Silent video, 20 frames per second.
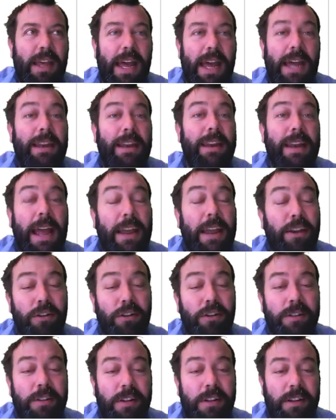
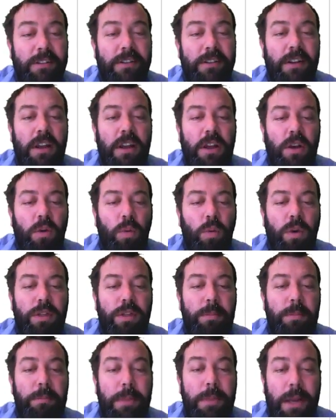inaccuracies with
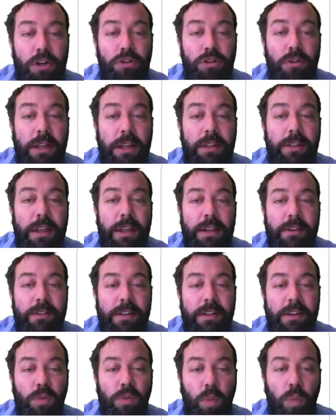measuring things
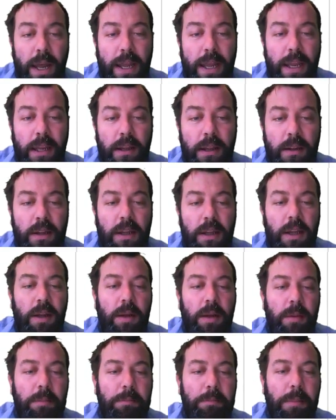this way,
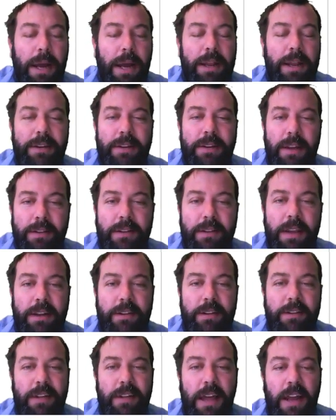but it does get
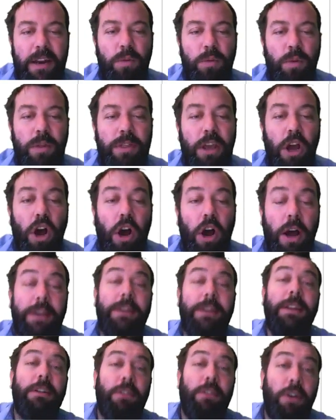us started with the
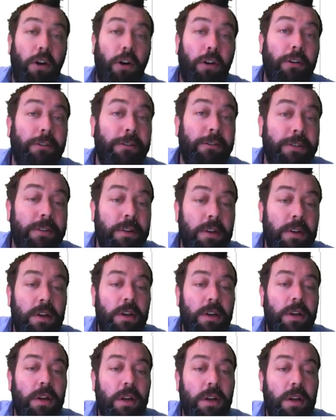idea of
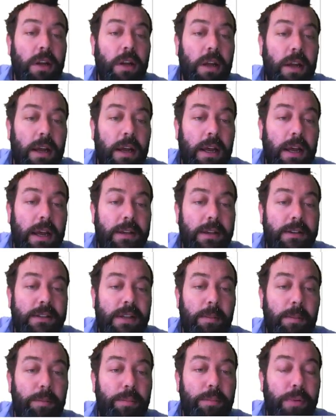
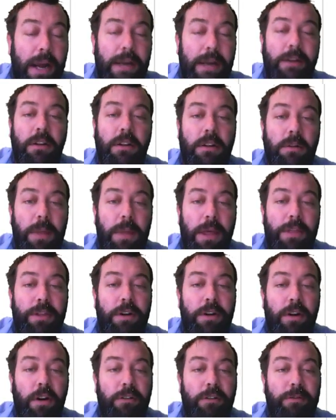some practical
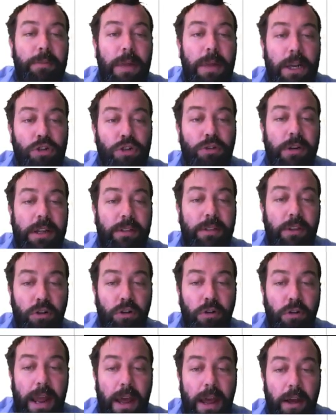method of measuring the
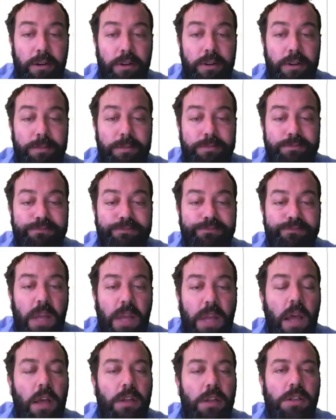ground.
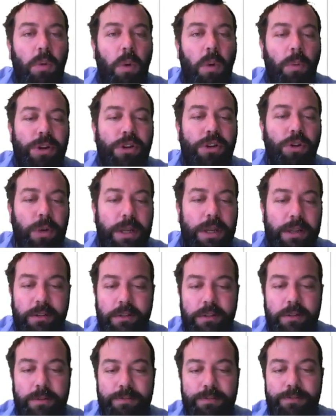So what we do
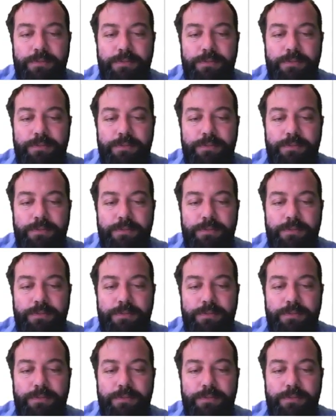is